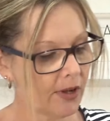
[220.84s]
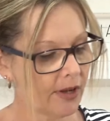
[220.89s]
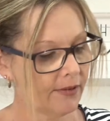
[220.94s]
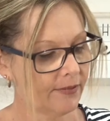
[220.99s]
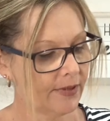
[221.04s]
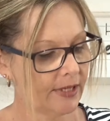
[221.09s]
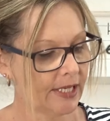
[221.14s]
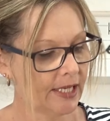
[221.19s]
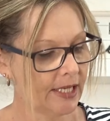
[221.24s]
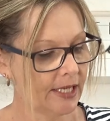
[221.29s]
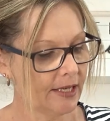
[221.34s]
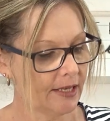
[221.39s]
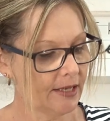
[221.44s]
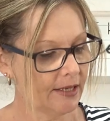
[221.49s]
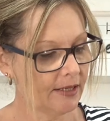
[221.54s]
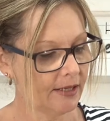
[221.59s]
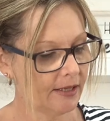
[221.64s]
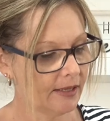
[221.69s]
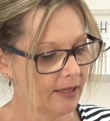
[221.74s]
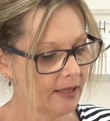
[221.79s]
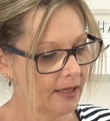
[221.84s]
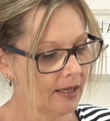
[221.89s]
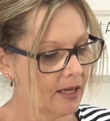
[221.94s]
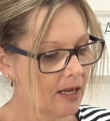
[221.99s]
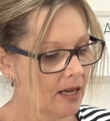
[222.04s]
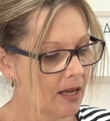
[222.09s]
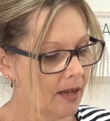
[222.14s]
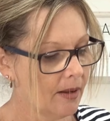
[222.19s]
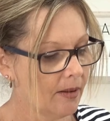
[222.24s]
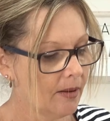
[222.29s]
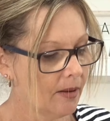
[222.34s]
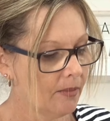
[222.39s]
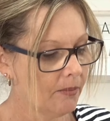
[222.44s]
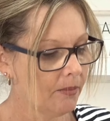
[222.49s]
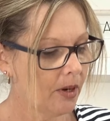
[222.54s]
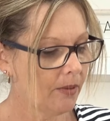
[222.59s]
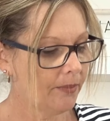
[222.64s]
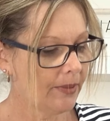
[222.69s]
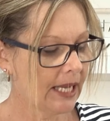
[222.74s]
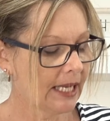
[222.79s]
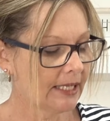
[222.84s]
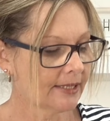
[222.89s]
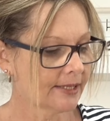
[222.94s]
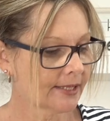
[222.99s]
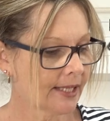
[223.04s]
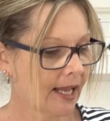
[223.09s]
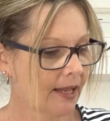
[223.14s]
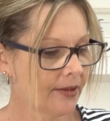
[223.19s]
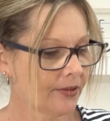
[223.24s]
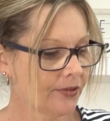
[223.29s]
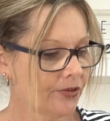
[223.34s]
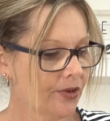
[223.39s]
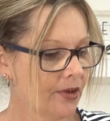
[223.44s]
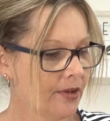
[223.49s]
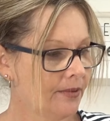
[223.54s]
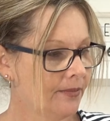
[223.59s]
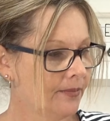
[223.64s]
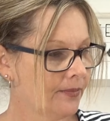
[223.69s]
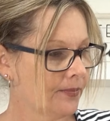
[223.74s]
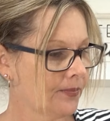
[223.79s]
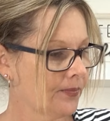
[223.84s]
over here, pop our scales on